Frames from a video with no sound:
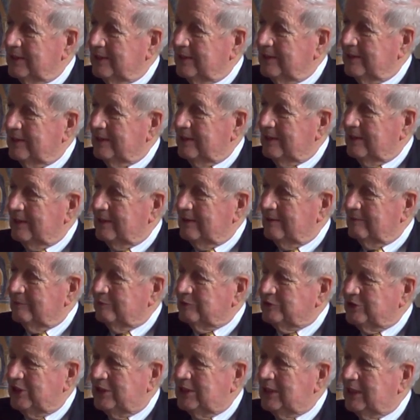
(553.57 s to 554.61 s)
uh,
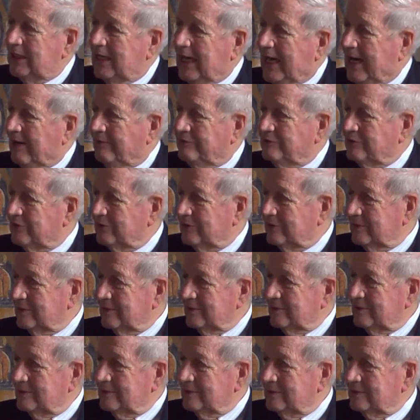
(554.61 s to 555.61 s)
particularly after